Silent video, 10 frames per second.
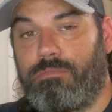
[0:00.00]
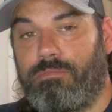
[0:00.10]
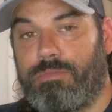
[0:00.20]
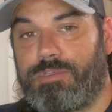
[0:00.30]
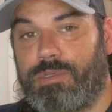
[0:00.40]

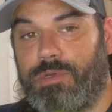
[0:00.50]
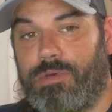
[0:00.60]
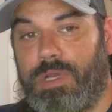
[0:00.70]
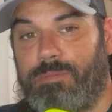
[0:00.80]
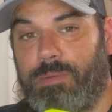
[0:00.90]
so
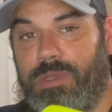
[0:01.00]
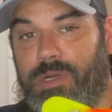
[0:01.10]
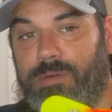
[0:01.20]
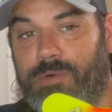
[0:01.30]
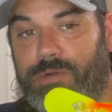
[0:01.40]
I'm gonna be
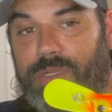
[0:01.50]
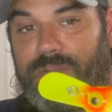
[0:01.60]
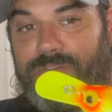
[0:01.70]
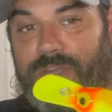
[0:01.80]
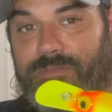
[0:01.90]
heartbroken
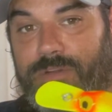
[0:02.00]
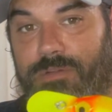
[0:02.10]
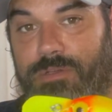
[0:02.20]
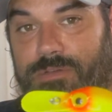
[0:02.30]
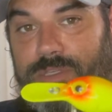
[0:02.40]
if I ever do
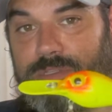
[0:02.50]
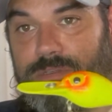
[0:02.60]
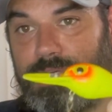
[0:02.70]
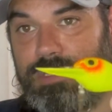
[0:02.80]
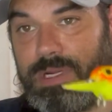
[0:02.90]
lose this, so
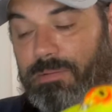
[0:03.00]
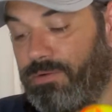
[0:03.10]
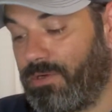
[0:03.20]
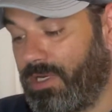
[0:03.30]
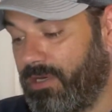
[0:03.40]
I try to be
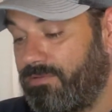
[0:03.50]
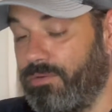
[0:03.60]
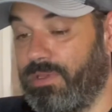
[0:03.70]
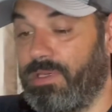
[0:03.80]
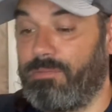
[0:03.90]
real careful
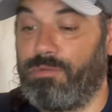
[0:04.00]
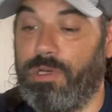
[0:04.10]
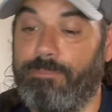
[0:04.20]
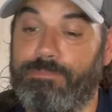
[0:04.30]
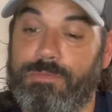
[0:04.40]
with it. But
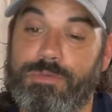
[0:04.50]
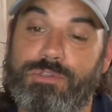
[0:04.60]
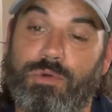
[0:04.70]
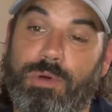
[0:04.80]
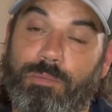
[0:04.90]

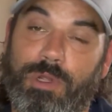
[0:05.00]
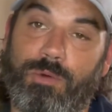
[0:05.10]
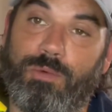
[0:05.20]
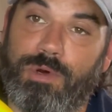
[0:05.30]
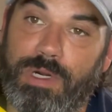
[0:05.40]
Storm Wiggle
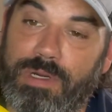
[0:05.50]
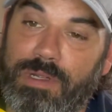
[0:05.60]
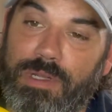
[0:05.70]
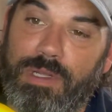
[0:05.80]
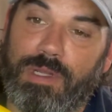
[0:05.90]
Wart,
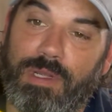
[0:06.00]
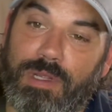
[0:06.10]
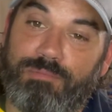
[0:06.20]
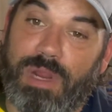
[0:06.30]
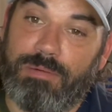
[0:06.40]

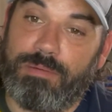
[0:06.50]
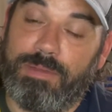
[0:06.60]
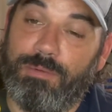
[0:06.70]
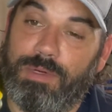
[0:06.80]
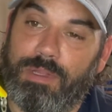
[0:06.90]
probably
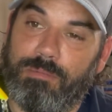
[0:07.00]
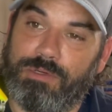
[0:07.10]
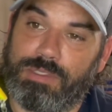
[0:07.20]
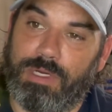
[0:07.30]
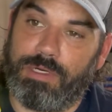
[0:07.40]
one of the
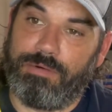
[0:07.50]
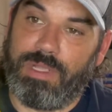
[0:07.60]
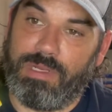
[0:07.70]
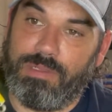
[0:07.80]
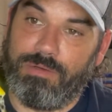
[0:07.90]
most
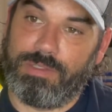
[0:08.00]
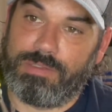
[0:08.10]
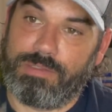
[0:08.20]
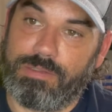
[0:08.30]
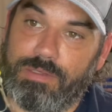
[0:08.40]
underrated lures
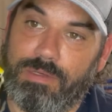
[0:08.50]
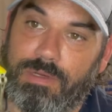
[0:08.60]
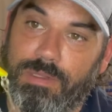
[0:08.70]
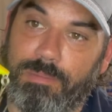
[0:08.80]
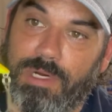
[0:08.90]

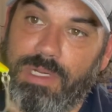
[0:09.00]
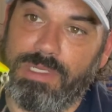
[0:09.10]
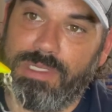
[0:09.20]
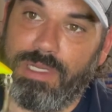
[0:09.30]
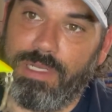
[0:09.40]
on the market
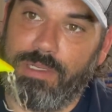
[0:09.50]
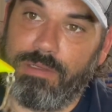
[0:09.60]
today.